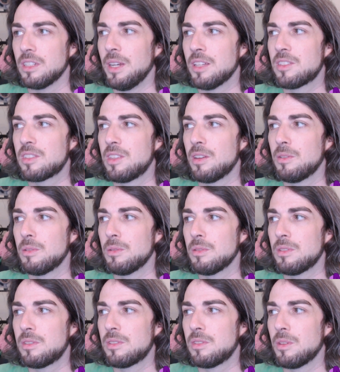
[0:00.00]
It's
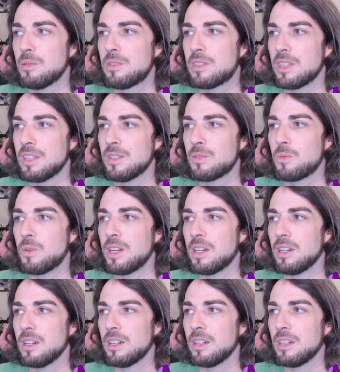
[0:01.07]
those things where